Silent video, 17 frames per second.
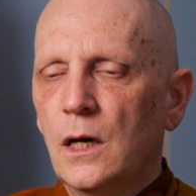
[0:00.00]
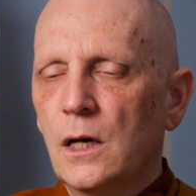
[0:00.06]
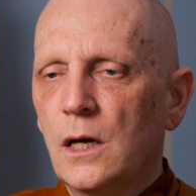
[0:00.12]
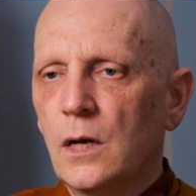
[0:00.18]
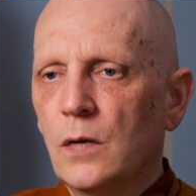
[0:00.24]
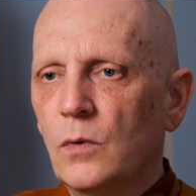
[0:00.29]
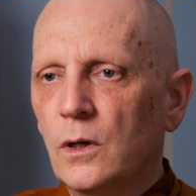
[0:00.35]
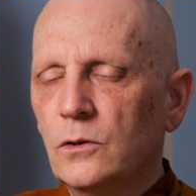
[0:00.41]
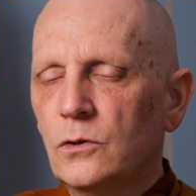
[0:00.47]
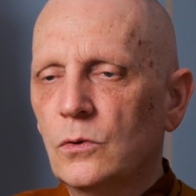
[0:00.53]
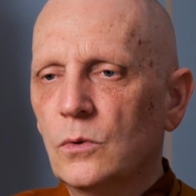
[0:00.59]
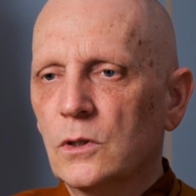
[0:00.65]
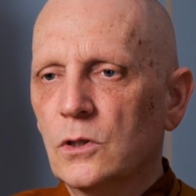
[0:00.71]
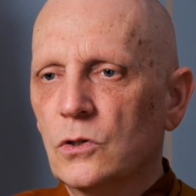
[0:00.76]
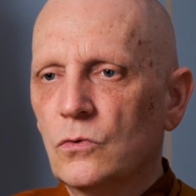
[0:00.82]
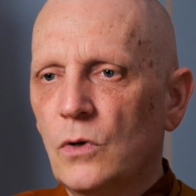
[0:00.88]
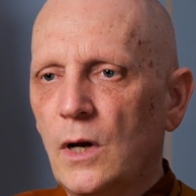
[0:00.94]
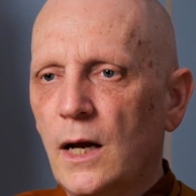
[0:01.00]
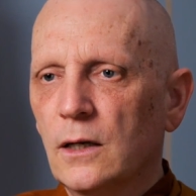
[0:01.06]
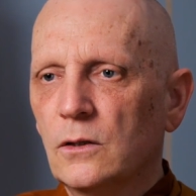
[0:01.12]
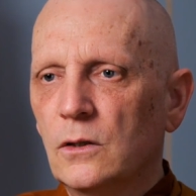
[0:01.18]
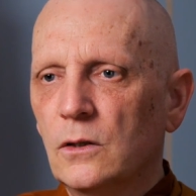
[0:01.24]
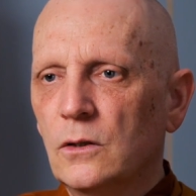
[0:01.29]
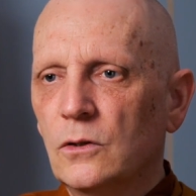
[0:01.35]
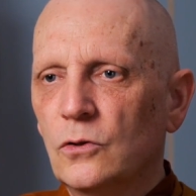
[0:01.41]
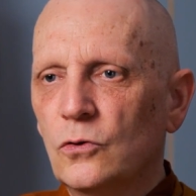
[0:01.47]
We want to extract
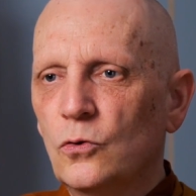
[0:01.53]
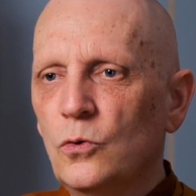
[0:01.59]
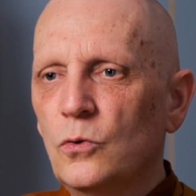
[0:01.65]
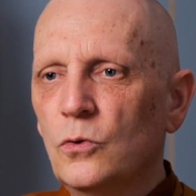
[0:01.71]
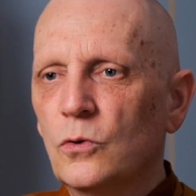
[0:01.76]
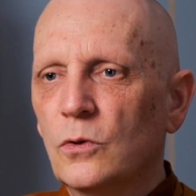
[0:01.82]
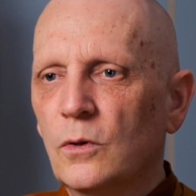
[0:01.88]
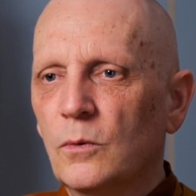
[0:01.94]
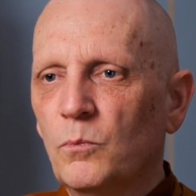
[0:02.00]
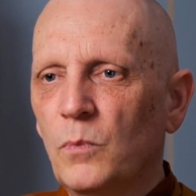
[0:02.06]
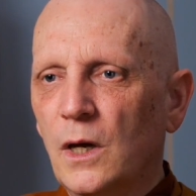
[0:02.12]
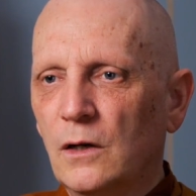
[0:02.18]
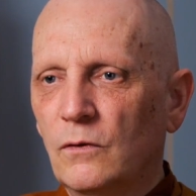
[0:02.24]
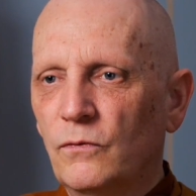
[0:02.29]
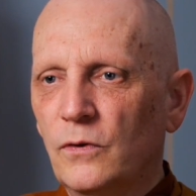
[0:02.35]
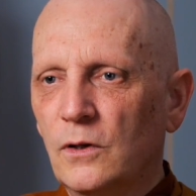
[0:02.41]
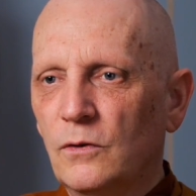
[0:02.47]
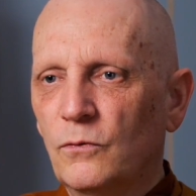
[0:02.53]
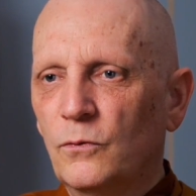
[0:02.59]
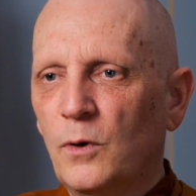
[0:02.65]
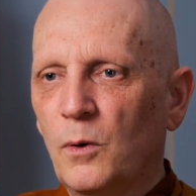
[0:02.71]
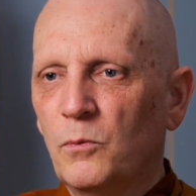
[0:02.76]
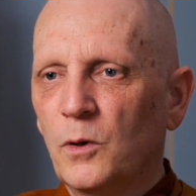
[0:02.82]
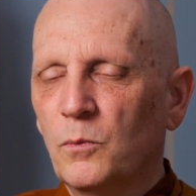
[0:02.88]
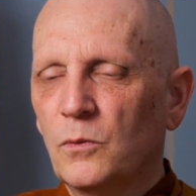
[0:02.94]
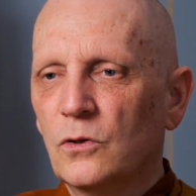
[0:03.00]
the truth benefit
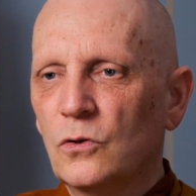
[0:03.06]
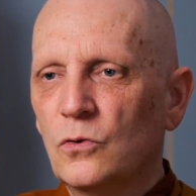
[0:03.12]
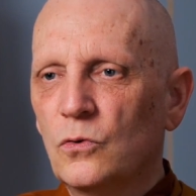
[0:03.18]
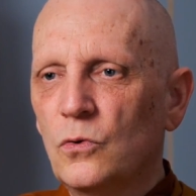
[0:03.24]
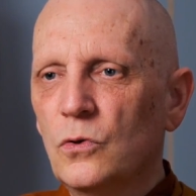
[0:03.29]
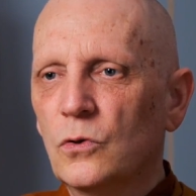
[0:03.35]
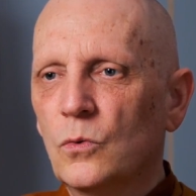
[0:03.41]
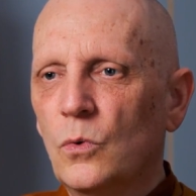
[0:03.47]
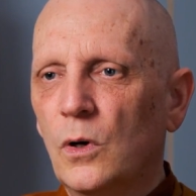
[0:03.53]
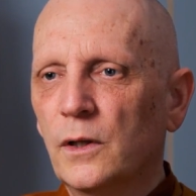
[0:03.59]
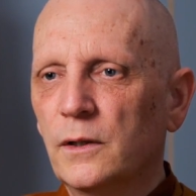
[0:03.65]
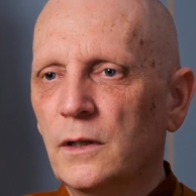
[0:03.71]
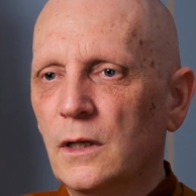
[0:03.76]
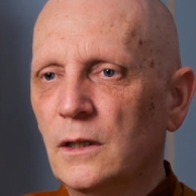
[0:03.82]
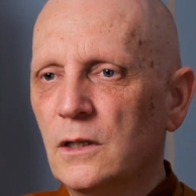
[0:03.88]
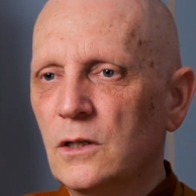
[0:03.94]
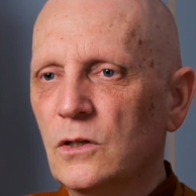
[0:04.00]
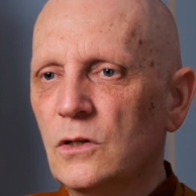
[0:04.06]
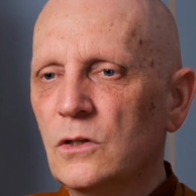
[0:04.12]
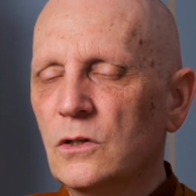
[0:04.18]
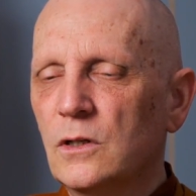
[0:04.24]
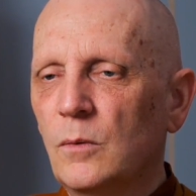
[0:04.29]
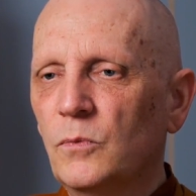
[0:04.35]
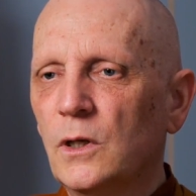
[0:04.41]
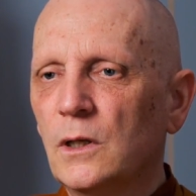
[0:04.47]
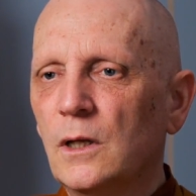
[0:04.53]
from them, the truth quality. And this is
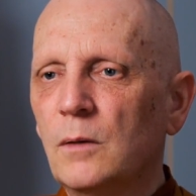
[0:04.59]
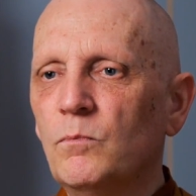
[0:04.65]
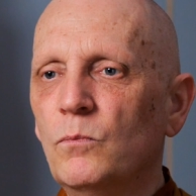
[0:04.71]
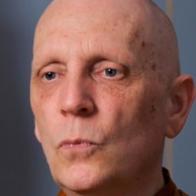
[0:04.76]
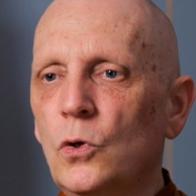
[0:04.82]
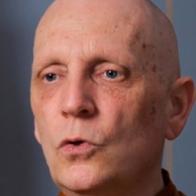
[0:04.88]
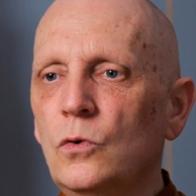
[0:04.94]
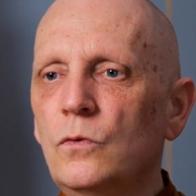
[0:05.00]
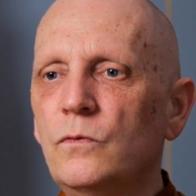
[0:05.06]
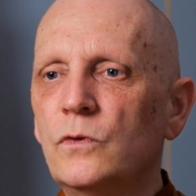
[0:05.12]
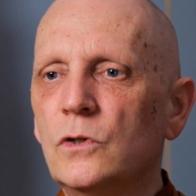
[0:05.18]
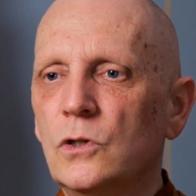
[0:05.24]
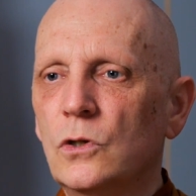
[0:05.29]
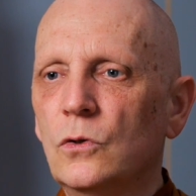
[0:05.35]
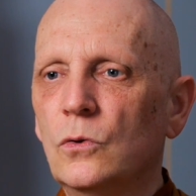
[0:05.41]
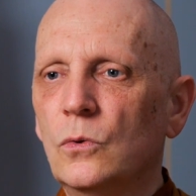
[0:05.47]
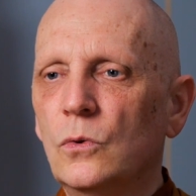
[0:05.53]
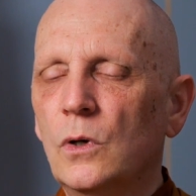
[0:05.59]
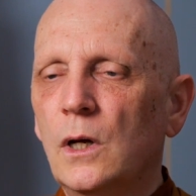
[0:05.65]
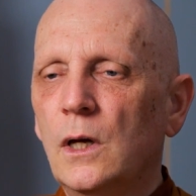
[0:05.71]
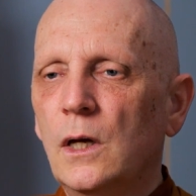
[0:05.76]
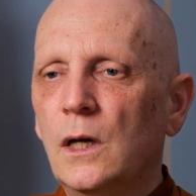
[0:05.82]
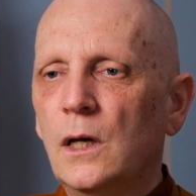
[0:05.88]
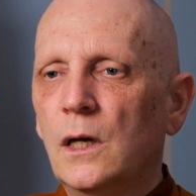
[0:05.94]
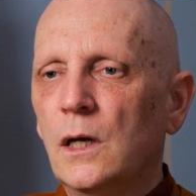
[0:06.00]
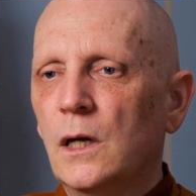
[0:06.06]
something that moves you
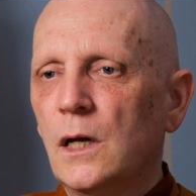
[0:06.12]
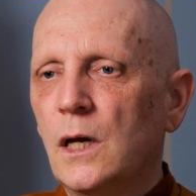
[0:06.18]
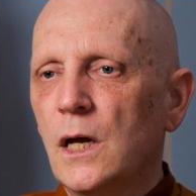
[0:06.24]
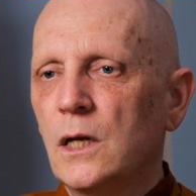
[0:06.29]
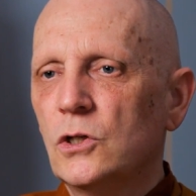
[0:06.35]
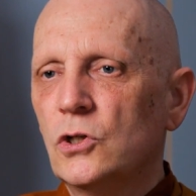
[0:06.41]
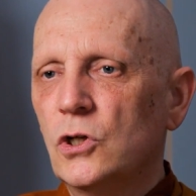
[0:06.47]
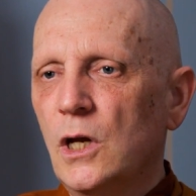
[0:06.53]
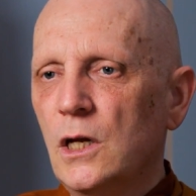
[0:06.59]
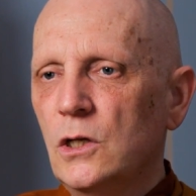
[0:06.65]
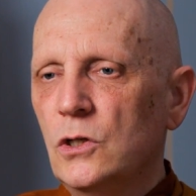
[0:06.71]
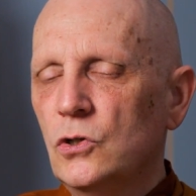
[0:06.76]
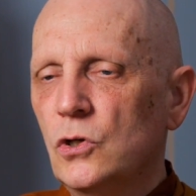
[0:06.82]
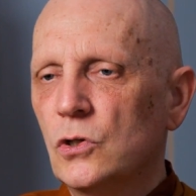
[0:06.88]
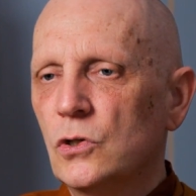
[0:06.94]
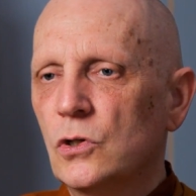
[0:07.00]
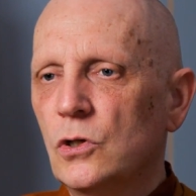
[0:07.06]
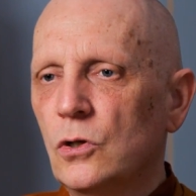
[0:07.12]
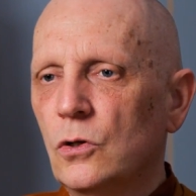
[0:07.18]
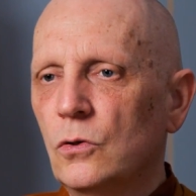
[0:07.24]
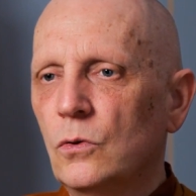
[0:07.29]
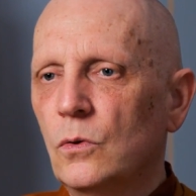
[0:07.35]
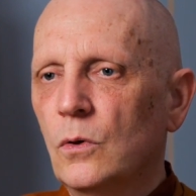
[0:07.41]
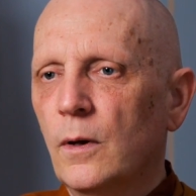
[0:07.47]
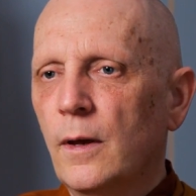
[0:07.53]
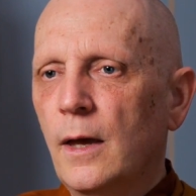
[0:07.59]
and changes
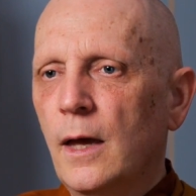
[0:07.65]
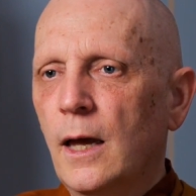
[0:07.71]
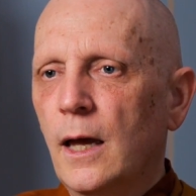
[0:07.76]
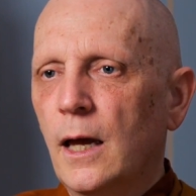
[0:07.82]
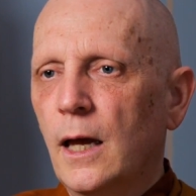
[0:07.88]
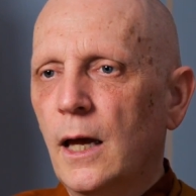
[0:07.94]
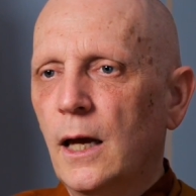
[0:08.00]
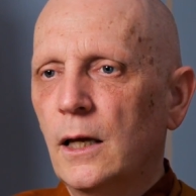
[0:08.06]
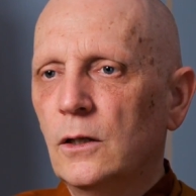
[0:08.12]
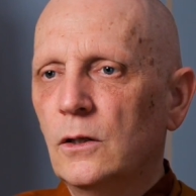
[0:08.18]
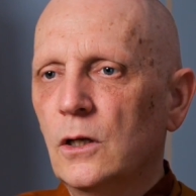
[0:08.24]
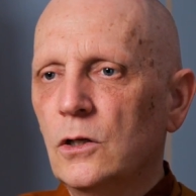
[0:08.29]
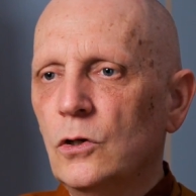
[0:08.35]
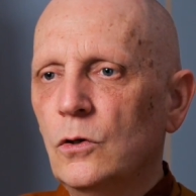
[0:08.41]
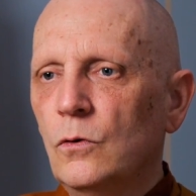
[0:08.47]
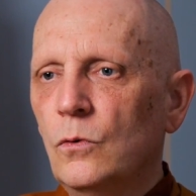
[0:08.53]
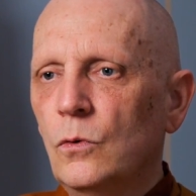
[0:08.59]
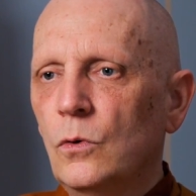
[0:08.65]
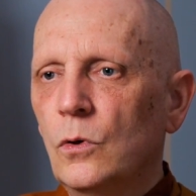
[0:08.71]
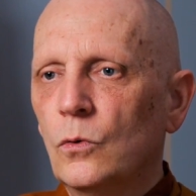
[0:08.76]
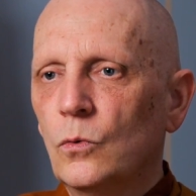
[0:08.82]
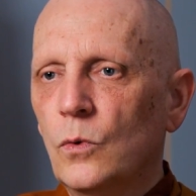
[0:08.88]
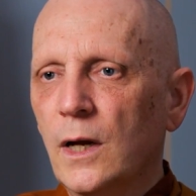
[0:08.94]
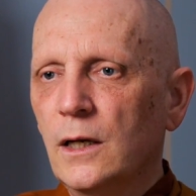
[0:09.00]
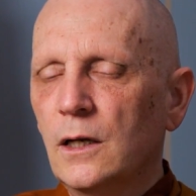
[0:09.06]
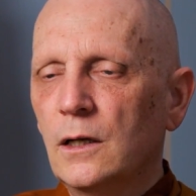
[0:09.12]
you and that you
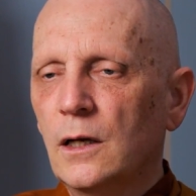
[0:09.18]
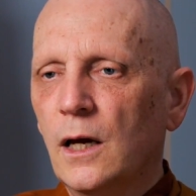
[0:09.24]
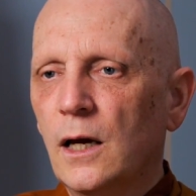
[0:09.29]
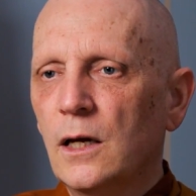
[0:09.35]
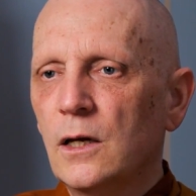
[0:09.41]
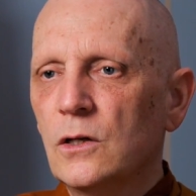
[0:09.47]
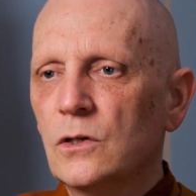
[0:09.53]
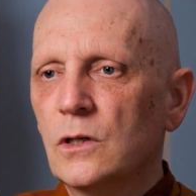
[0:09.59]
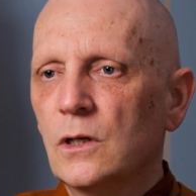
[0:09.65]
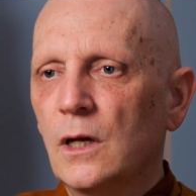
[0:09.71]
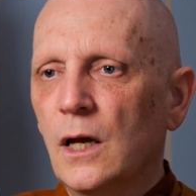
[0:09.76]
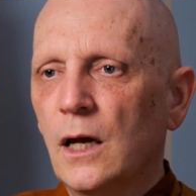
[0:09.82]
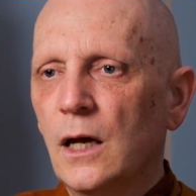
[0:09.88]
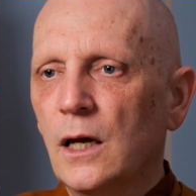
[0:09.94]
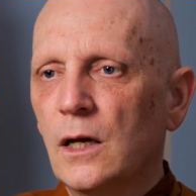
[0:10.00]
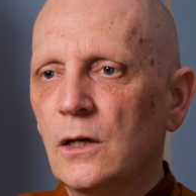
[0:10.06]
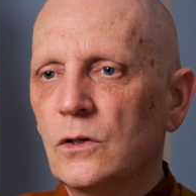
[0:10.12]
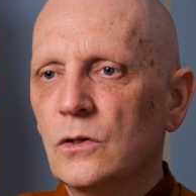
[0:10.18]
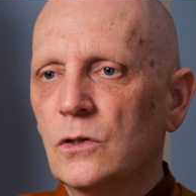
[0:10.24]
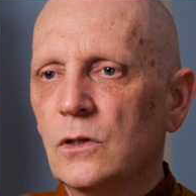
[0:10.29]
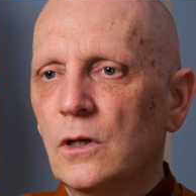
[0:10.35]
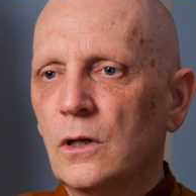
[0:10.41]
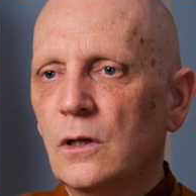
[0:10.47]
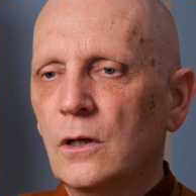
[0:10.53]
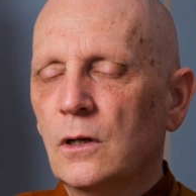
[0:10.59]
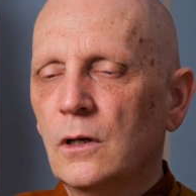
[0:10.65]
recognize as
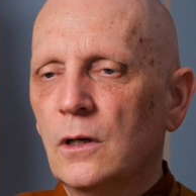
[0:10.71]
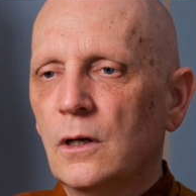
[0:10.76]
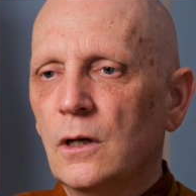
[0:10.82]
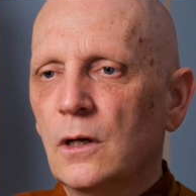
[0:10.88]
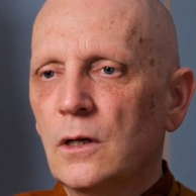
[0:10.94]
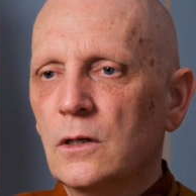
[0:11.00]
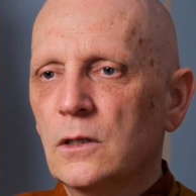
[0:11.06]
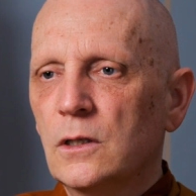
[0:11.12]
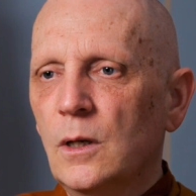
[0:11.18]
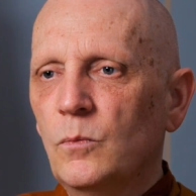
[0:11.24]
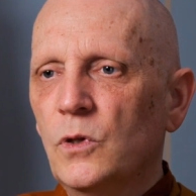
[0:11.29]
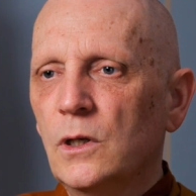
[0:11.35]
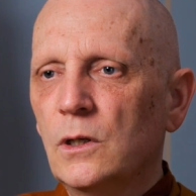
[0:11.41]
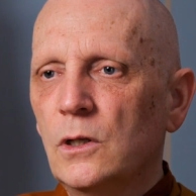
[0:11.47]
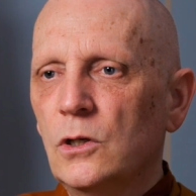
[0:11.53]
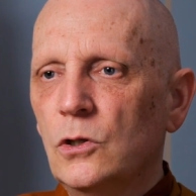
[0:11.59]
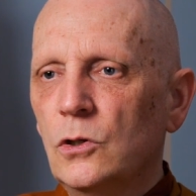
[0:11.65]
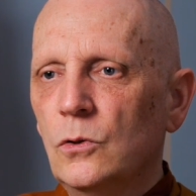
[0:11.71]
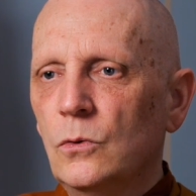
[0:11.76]
something that